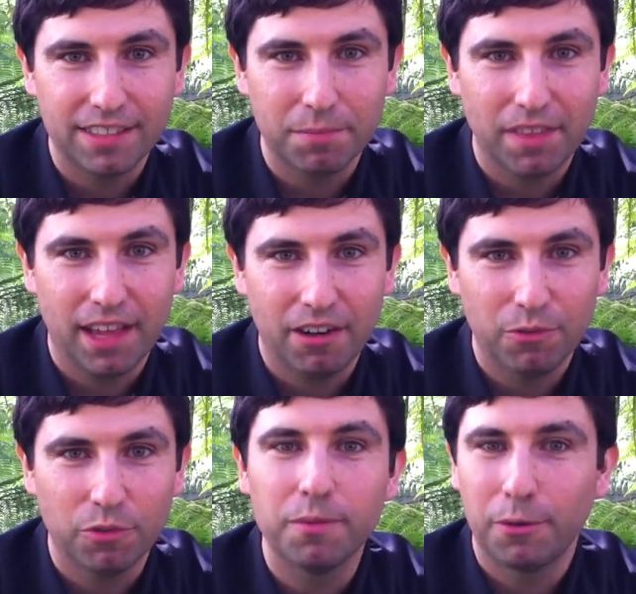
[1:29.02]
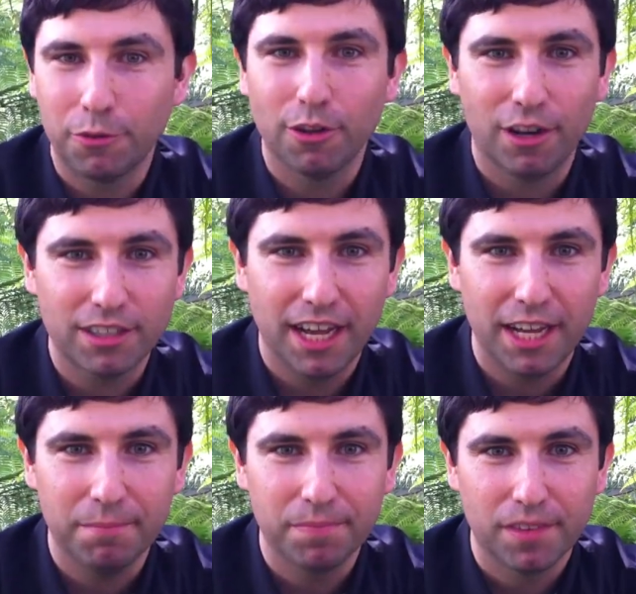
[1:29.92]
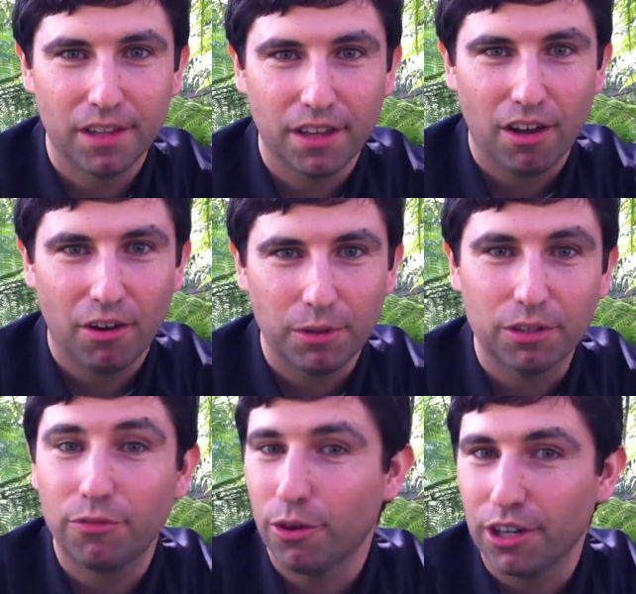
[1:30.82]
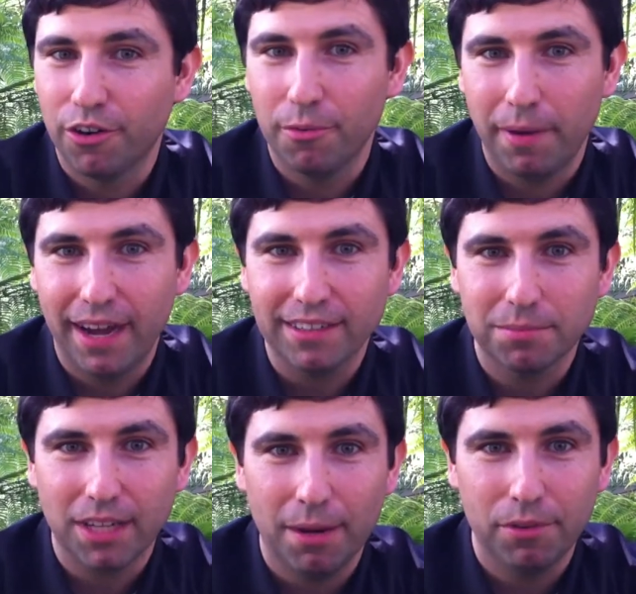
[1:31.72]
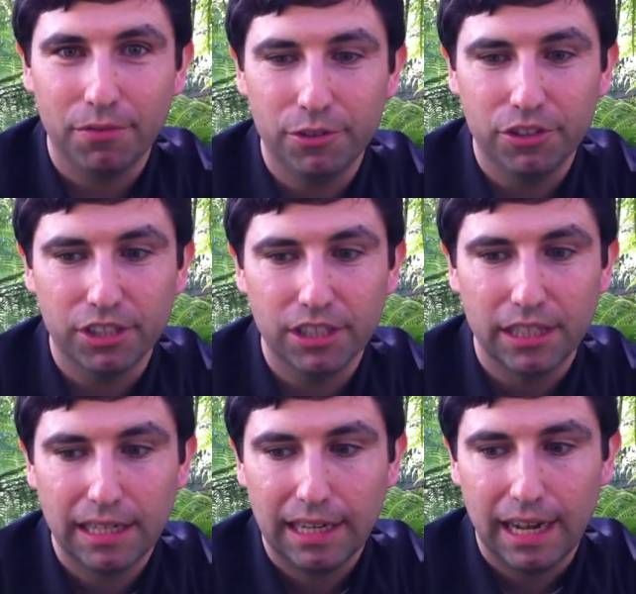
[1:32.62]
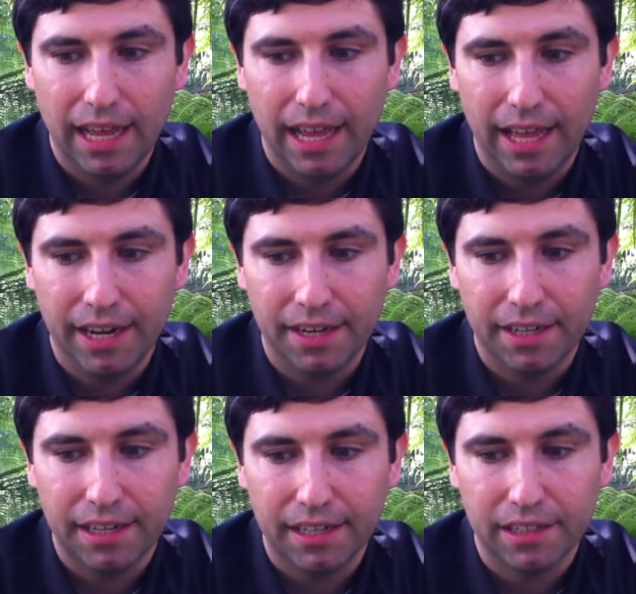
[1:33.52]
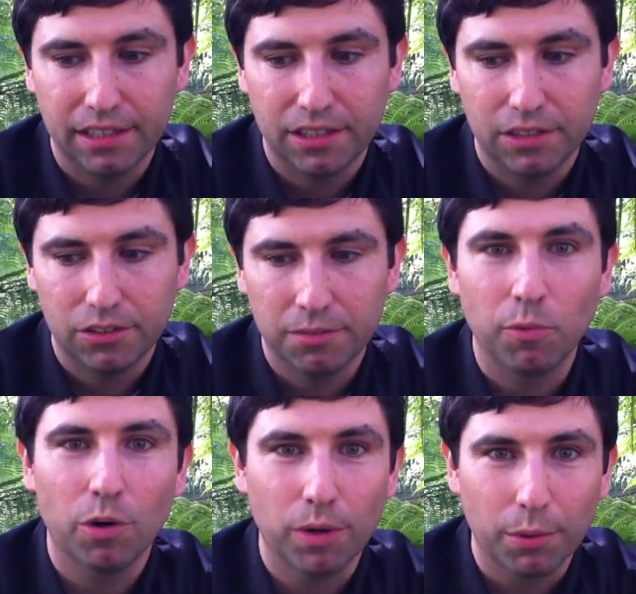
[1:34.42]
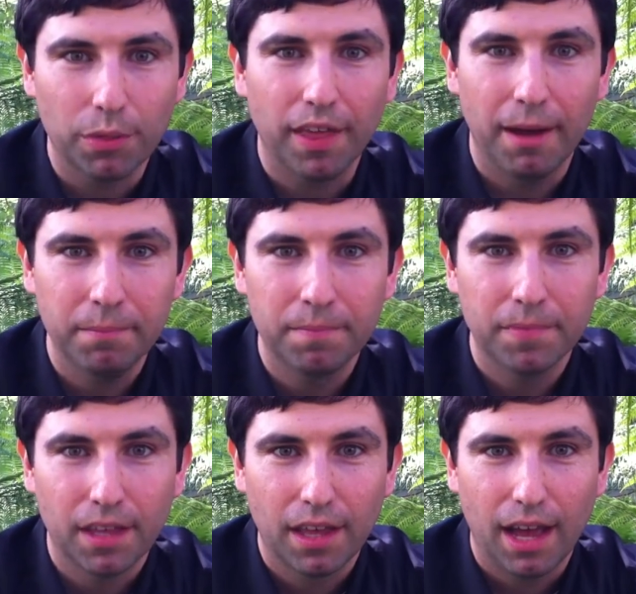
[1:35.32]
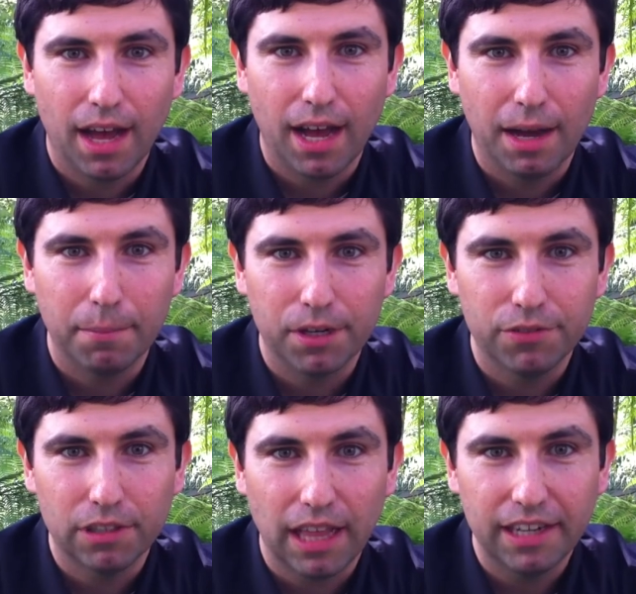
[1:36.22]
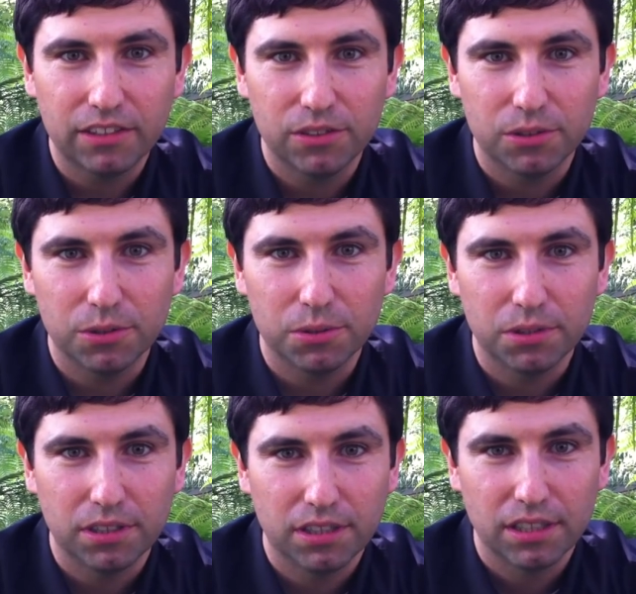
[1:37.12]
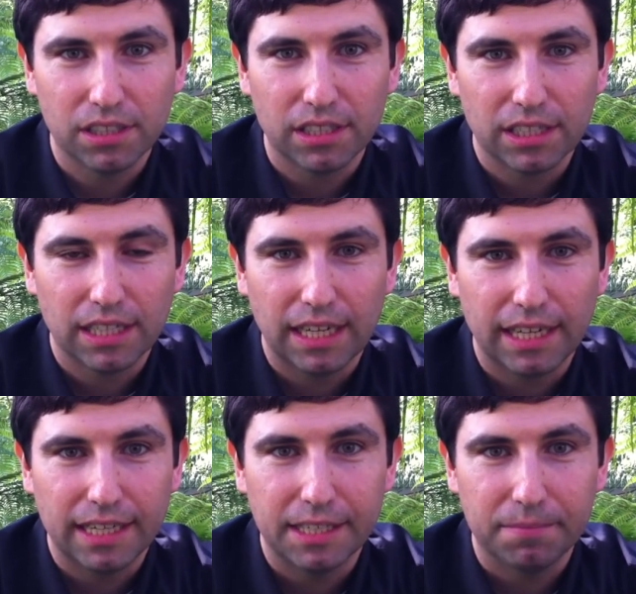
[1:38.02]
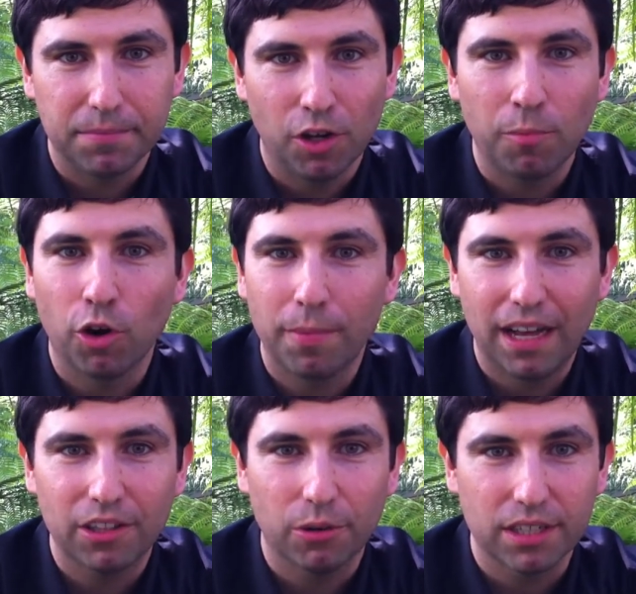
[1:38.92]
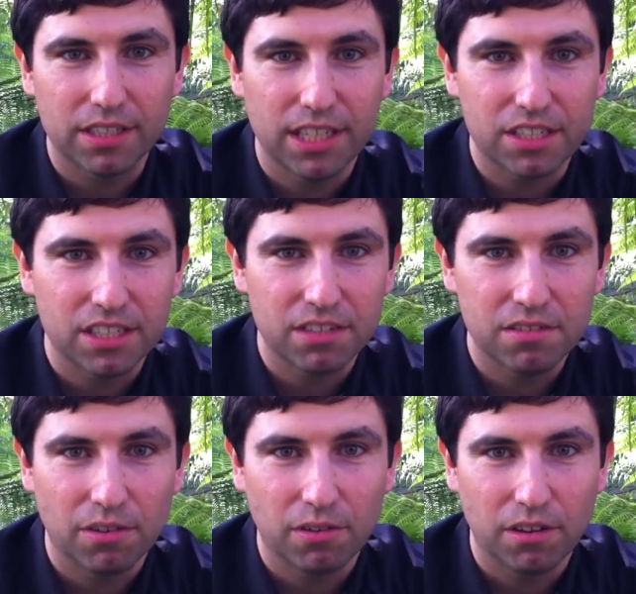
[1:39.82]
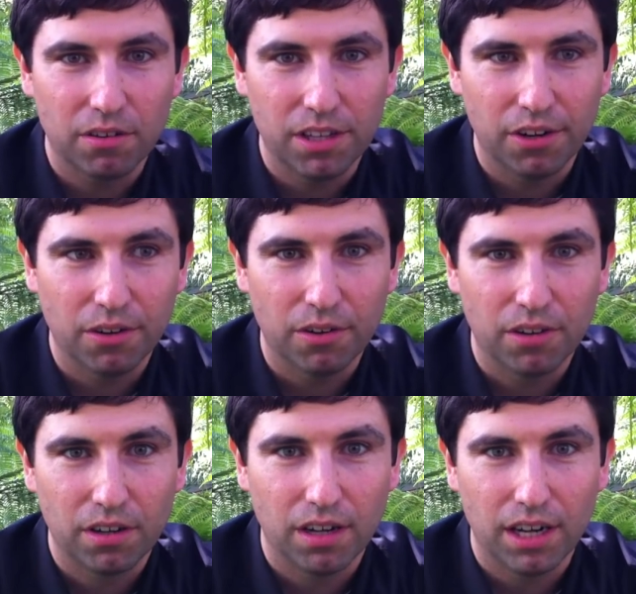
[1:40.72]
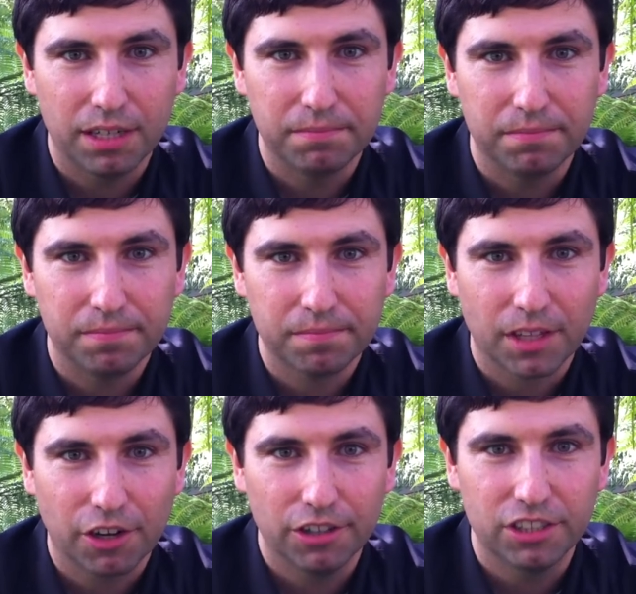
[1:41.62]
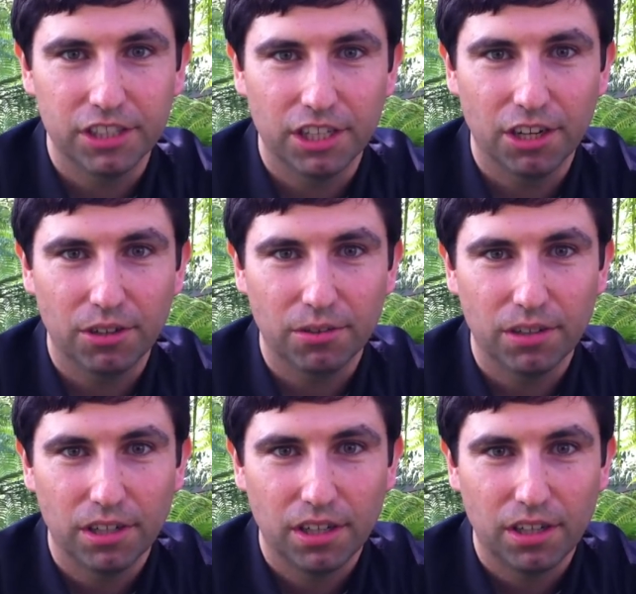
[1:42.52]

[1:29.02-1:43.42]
that's something that I uh, will remember for a long time. We look forward to going back sometime in the future and uh, doing more work with them. Uh, but if you'd like to uh, know more about the organization, you know, um, I encourage you to go